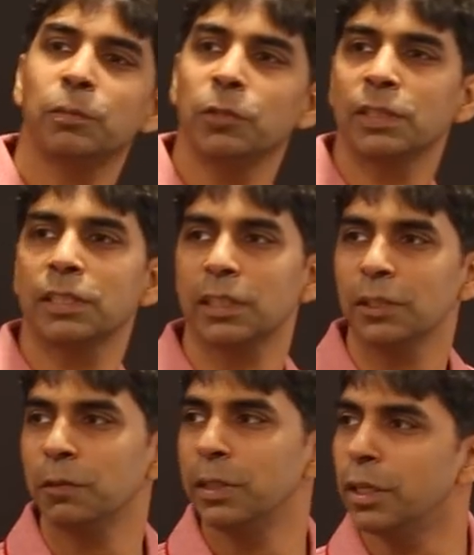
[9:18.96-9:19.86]
the most
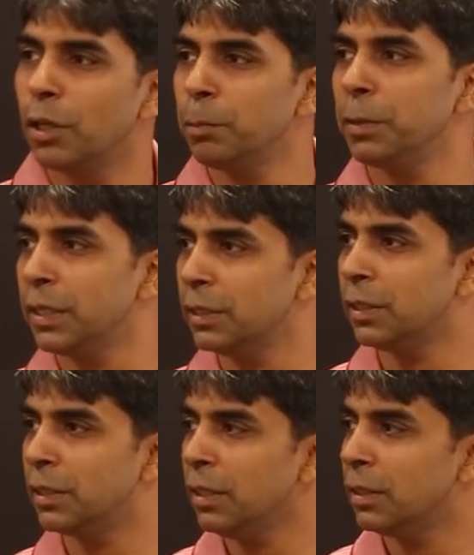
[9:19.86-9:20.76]
successful e-com players
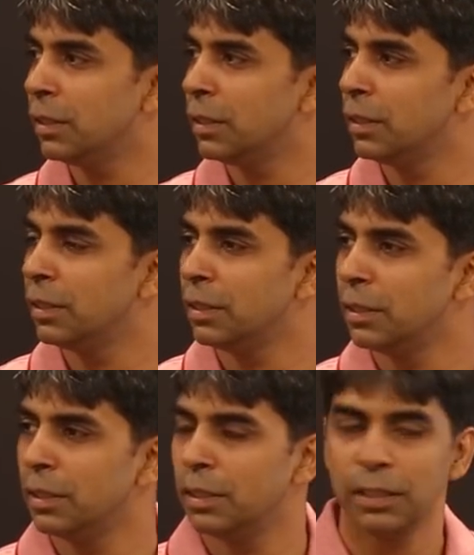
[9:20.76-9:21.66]
there are.
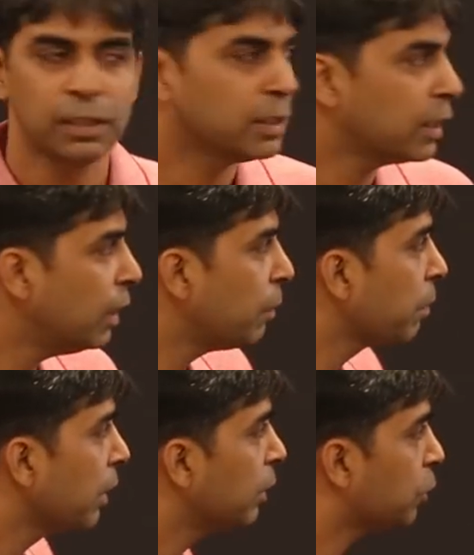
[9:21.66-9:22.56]
Okay?
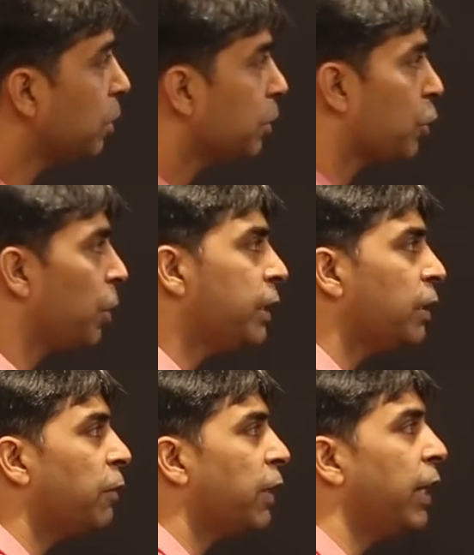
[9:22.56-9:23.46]
So choice
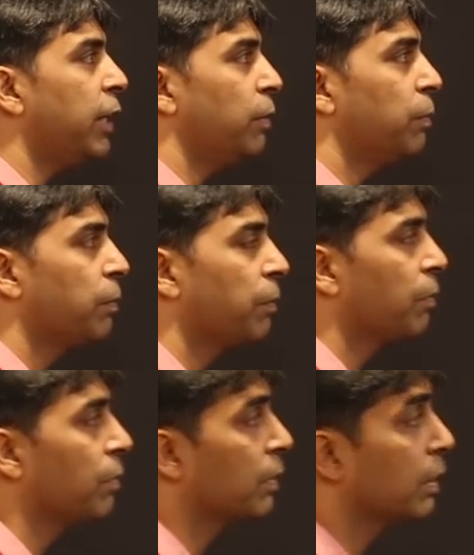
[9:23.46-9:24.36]
and variety.
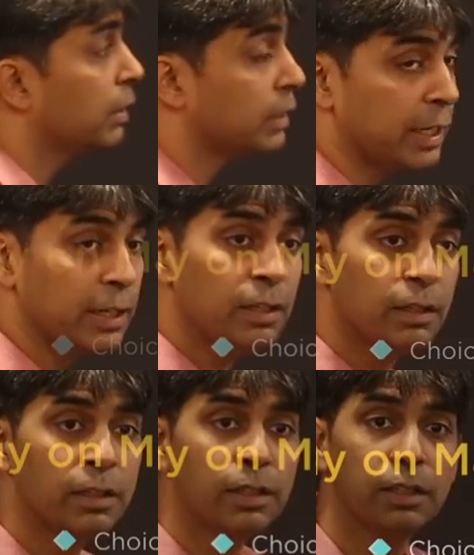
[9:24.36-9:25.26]
Second,
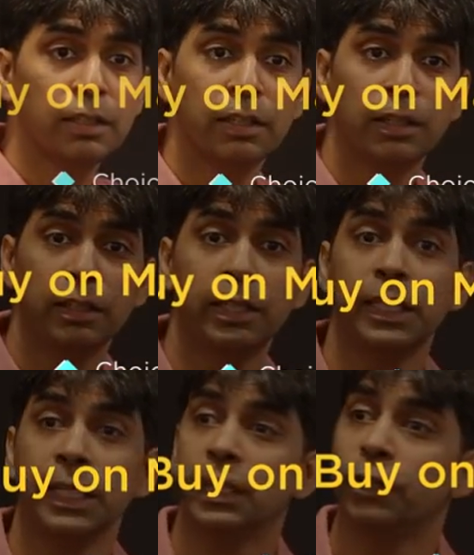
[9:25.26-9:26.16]
detailed